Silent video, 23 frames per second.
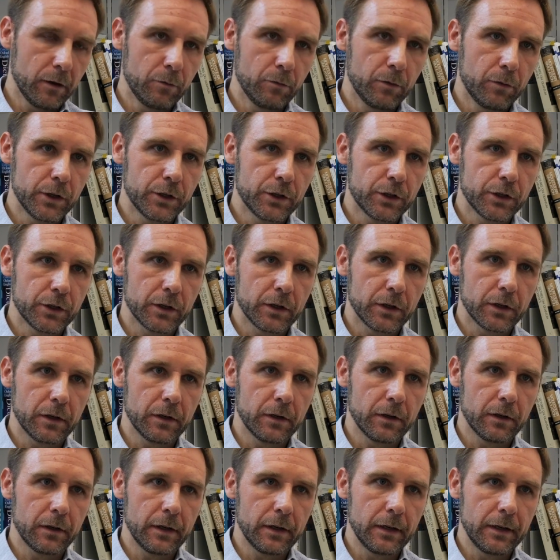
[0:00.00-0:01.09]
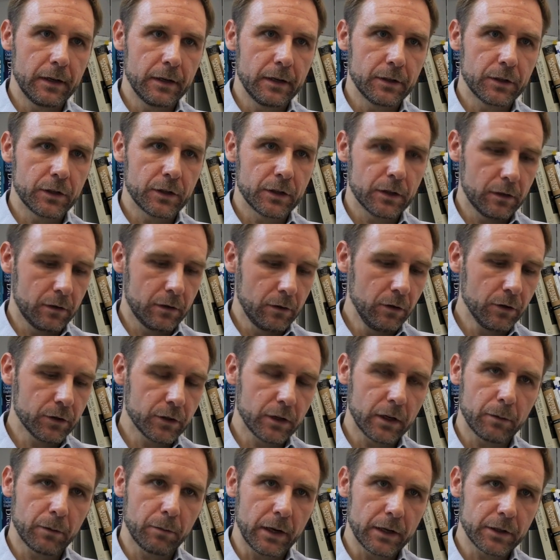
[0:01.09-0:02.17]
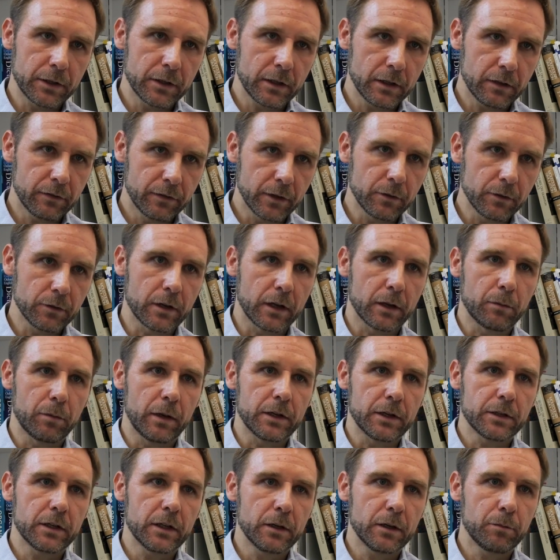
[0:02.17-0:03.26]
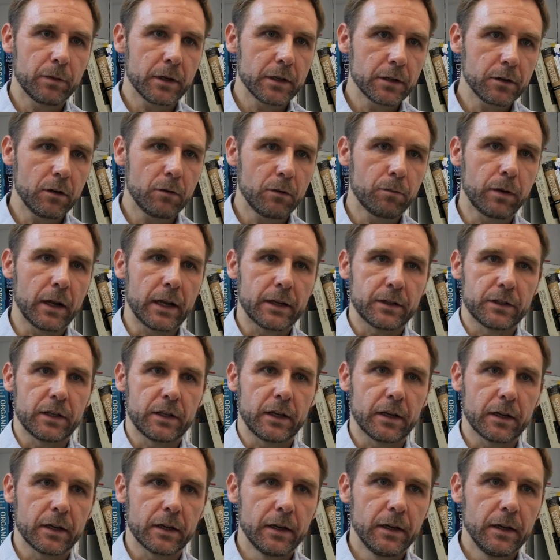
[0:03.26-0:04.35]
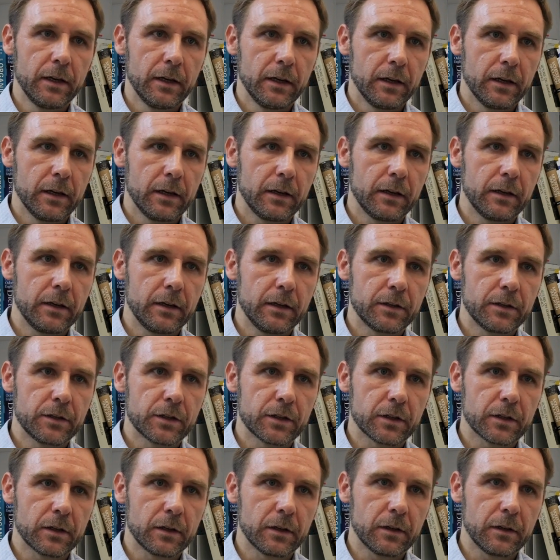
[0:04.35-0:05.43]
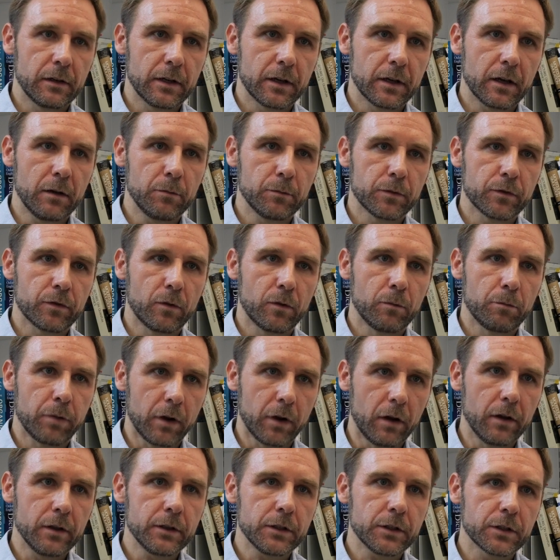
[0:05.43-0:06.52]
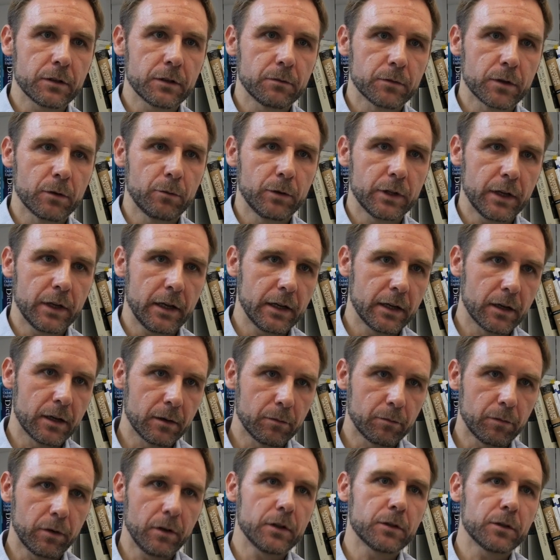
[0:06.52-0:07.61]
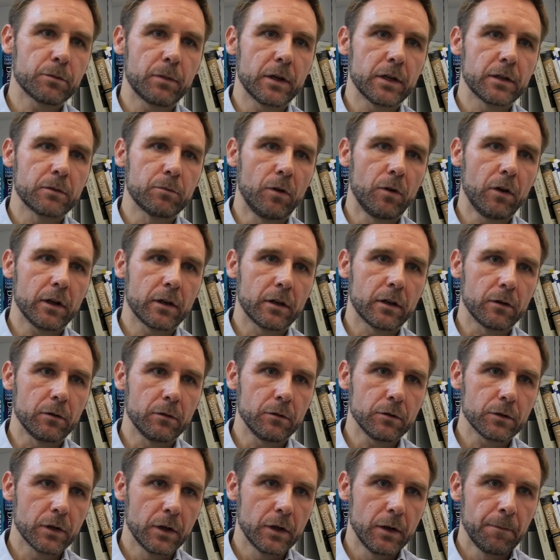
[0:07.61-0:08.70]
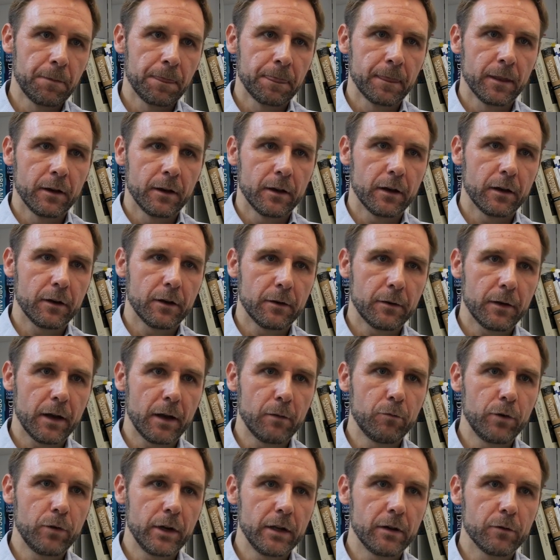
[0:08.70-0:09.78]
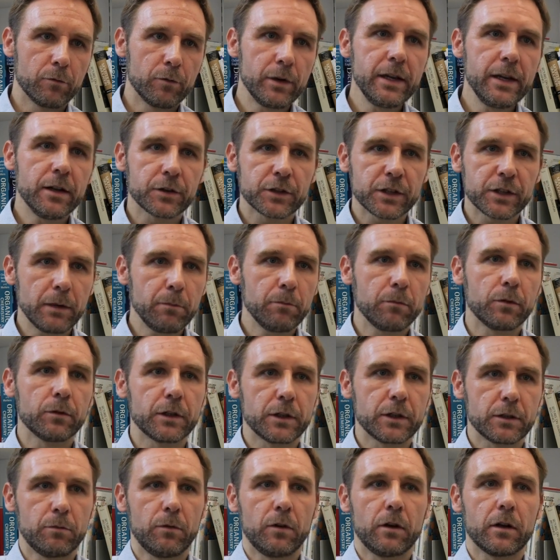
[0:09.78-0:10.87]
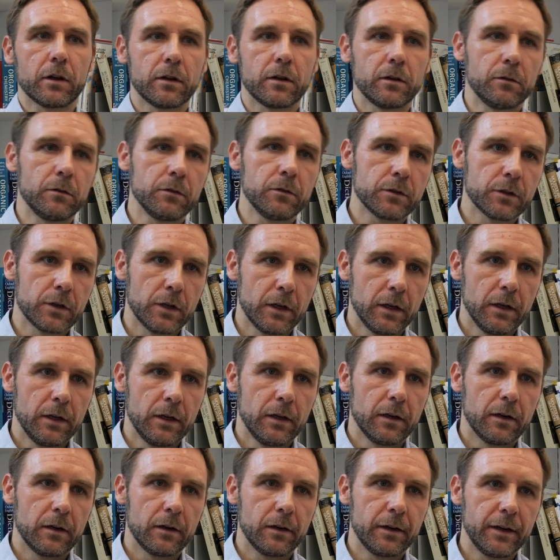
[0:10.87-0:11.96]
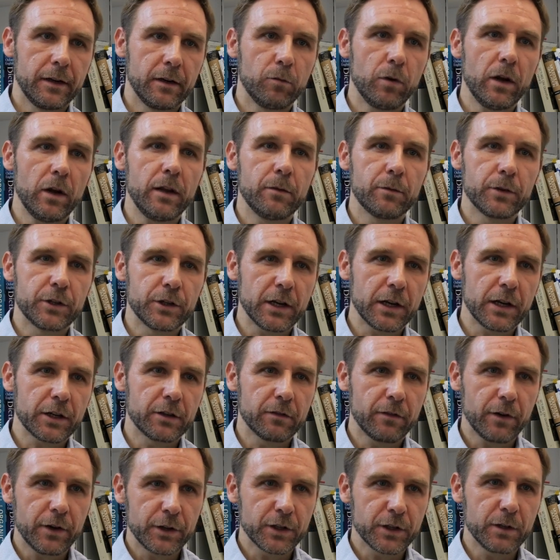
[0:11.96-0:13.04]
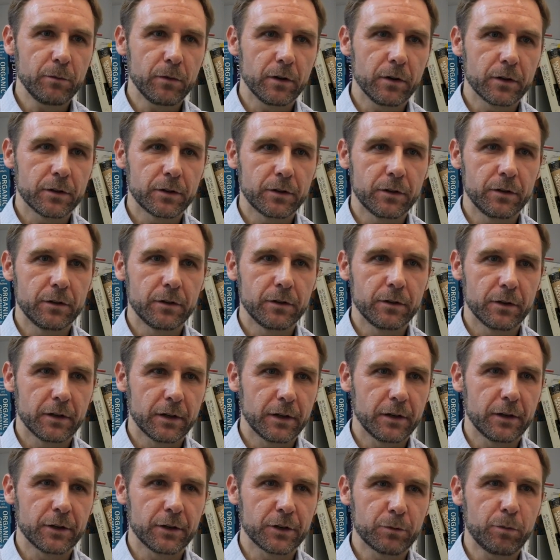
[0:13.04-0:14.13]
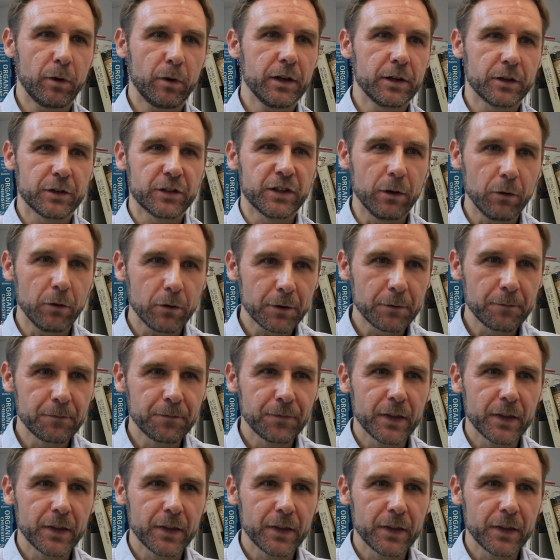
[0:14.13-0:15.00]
which looks like plastic, feels like plastic, but it's not plastic. It comes from plants. So we take plant-based molecules and we reassemble these molecules in a way which is actually very similar to spider silk.